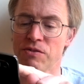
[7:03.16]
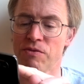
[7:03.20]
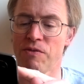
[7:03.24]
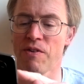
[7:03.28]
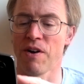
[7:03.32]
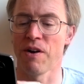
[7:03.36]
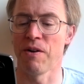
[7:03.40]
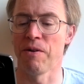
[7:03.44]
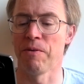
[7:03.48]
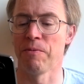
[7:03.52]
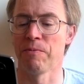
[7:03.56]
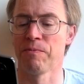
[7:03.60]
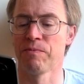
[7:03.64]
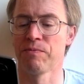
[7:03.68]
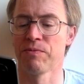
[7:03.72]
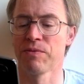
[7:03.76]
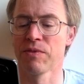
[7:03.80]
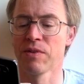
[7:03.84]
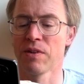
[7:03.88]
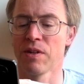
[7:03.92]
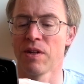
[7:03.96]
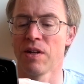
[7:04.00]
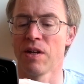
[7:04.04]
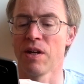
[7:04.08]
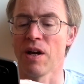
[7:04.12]
Phone.
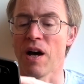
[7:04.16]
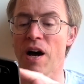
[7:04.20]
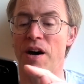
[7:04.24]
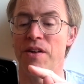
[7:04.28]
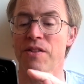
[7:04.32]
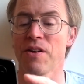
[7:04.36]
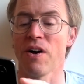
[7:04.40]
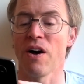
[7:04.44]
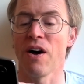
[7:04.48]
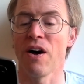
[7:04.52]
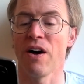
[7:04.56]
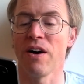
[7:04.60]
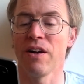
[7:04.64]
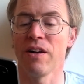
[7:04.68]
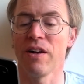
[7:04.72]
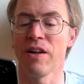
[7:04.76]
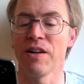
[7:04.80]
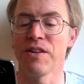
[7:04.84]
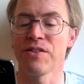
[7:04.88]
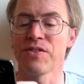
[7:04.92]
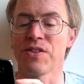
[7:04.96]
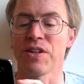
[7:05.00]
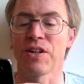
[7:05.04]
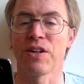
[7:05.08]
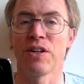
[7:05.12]
Other
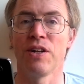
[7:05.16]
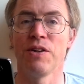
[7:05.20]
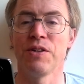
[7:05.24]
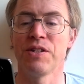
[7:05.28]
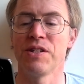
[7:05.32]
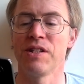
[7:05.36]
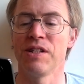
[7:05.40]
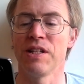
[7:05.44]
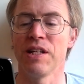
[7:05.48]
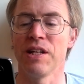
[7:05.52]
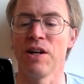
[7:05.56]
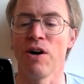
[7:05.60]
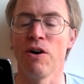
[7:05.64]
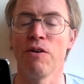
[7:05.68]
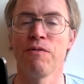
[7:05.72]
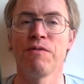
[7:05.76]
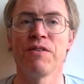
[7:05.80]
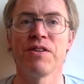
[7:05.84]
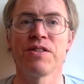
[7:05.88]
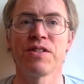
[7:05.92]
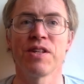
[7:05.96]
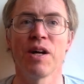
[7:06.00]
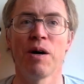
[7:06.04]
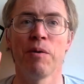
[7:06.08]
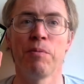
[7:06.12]
highlights included the
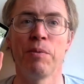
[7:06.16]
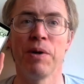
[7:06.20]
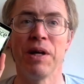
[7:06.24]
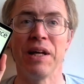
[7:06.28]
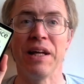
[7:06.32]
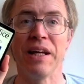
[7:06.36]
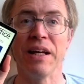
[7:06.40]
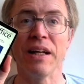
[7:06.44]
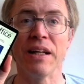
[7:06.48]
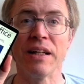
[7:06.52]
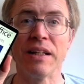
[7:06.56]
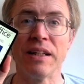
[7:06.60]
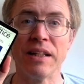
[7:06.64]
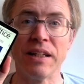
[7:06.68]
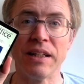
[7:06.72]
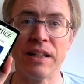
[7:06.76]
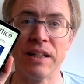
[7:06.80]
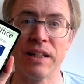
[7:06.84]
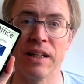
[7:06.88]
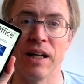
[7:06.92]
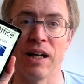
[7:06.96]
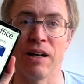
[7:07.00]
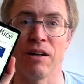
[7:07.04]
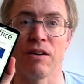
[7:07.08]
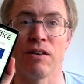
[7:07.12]
Office Hub here,
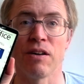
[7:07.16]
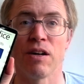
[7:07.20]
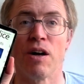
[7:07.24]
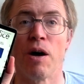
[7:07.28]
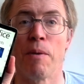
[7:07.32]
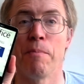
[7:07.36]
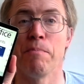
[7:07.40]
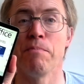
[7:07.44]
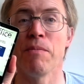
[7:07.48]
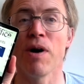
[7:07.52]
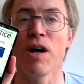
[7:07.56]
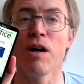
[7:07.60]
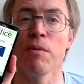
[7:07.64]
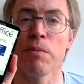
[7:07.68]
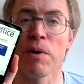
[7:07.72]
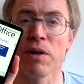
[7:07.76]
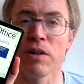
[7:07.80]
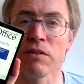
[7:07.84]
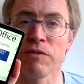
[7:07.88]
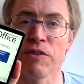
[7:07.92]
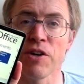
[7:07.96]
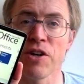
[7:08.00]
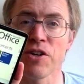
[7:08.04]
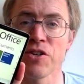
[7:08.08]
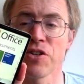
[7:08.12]
mobile
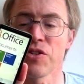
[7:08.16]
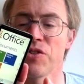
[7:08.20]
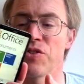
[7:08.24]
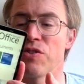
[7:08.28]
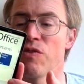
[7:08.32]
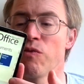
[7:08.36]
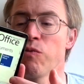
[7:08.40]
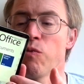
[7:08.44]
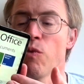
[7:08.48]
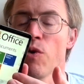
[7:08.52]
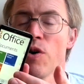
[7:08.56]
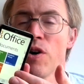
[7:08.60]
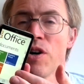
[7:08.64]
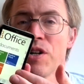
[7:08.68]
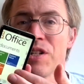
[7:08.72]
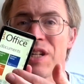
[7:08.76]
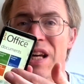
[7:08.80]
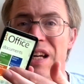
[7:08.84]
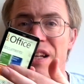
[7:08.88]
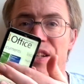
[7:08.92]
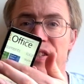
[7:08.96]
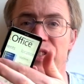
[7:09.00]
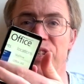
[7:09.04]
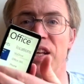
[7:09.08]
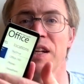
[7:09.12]
versions of Word,
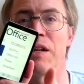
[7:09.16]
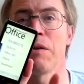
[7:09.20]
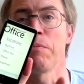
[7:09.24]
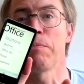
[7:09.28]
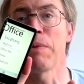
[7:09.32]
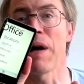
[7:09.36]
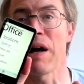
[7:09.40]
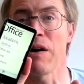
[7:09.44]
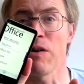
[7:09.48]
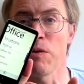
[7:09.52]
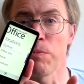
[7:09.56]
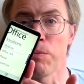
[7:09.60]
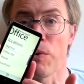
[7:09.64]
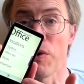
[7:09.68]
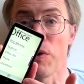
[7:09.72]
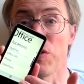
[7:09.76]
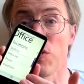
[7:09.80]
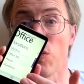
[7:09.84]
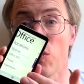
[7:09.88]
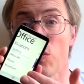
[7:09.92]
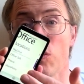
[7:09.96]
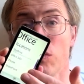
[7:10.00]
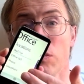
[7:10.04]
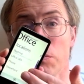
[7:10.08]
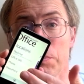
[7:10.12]
Excel and PowerPoint
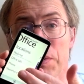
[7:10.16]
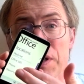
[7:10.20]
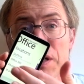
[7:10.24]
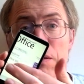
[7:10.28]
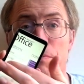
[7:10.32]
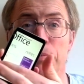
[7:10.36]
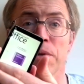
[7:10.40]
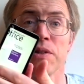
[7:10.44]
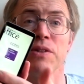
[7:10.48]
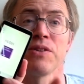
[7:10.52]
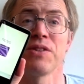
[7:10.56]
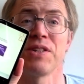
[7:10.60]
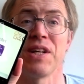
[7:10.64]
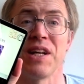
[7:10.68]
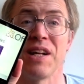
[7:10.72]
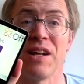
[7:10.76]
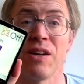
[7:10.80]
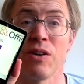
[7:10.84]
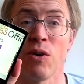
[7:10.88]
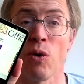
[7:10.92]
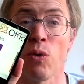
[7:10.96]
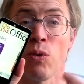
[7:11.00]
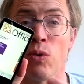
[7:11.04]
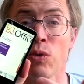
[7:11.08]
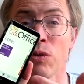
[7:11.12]
all being built in and
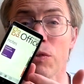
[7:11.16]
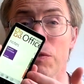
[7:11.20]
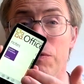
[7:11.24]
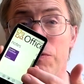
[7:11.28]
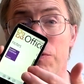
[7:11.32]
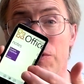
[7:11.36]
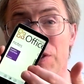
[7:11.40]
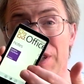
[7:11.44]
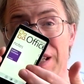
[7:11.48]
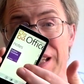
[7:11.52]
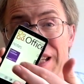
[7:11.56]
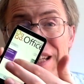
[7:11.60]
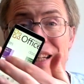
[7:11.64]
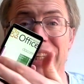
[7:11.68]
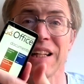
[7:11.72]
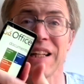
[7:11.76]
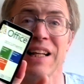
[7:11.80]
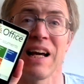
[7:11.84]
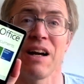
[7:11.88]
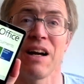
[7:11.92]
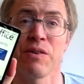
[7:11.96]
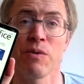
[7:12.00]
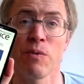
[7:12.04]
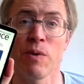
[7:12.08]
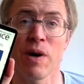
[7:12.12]
all fully
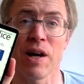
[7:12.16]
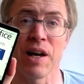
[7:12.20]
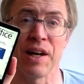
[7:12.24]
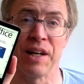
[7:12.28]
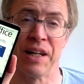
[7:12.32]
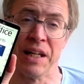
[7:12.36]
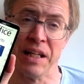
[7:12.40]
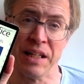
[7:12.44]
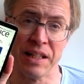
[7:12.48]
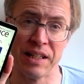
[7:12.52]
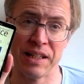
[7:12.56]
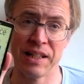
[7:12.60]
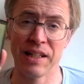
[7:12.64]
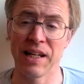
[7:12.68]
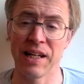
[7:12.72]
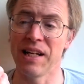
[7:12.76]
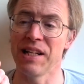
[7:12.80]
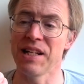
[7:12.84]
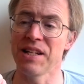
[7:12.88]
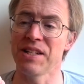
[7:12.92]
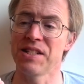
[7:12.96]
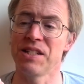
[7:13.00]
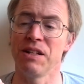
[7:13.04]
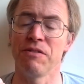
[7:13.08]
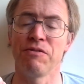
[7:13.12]
cloud aware, at
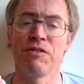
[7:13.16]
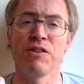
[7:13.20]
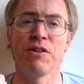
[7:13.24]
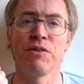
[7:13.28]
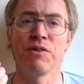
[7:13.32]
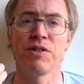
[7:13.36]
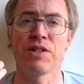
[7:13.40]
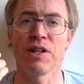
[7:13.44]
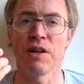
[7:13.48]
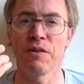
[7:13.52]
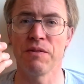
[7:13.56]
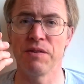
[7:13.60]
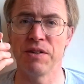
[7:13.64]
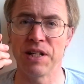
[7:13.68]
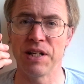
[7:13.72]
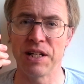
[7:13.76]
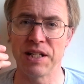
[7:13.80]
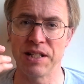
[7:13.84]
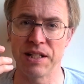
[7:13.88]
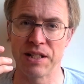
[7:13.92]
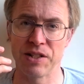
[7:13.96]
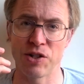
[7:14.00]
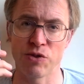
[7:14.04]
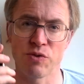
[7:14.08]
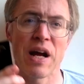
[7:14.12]
least if you don't
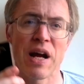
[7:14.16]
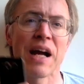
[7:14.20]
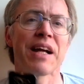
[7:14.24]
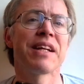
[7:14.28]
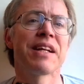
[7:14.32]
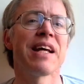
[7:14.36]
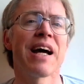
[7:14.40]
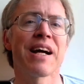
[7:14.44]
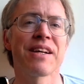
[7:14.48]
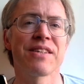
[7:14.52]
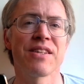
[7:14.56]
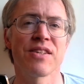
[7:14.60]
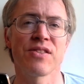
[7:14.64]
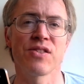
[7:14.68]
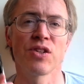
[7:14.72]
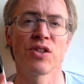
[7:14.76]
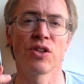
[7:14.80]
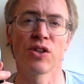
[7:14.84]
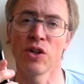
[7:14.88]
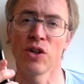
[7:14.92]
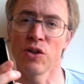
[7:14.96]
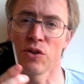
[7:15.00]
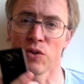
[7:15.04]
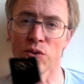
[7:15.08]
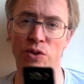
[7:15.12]
need direct access to
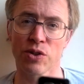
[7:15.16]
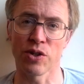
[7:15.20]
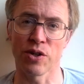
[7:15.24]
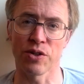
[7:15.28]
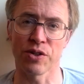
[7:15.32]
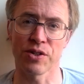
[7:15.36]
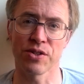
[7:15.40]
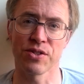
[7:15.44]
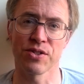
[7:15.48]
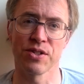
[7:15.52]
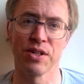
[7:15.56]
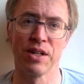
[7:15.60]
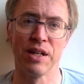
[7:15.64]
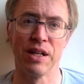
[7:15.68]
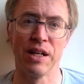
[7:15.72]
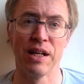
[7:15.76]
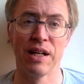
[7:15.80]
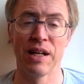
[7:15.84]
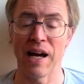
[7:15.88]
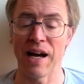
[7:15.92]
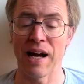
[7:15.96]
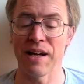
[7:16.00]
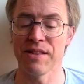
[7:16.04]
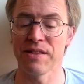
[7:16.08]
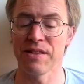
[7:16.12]
Google Docs,
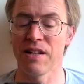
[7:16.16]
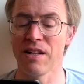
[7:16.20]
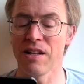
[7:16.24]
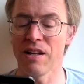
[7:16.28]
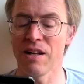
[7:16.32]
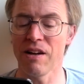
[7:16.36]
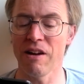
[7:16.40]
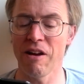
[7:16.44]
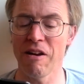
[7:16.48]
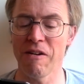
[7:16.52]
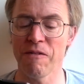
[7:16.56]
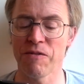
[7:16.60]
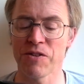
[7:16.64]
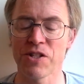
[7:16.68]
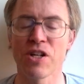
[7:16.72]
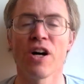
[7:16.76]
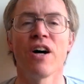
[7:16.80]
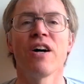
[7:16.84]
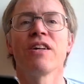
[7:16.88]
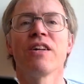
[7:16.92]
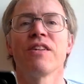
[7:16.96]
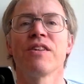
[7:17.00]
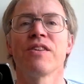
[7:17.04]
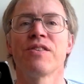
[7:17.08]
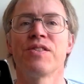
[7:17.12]
and the live
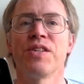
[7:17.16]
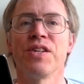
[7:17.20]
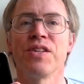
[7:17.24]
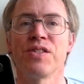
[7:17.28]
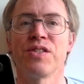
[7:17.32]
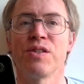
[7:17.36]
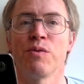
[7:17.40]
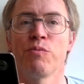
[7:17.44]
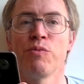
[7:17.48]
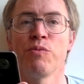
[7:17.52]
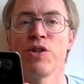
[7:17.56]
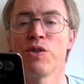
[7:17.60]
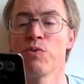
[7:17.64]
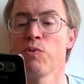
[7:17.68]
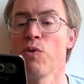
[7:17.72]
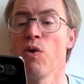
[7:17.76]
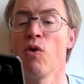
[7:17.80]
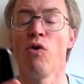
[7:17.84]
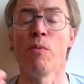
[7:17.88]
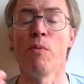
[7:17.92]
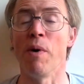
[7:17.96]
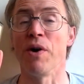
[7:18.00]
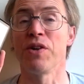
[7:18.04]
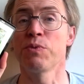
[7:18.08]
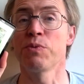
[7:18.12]
tile system, which
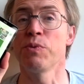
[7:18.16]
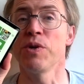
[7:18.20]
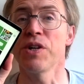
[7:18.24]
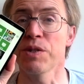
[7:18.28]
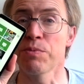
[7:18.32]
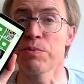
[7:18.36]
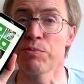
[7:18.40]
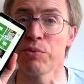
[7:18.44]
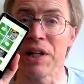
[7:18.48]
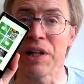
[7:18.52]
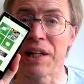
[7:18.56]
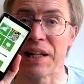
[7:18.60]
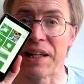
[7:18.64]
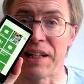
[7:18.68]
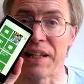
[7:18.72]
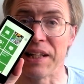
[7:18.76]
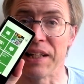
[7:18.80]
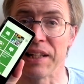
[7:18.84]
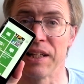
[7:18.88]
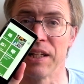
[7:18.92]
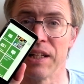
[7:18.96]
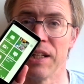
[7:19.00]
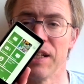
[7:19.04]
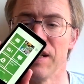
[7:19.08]
almost works brilliantly.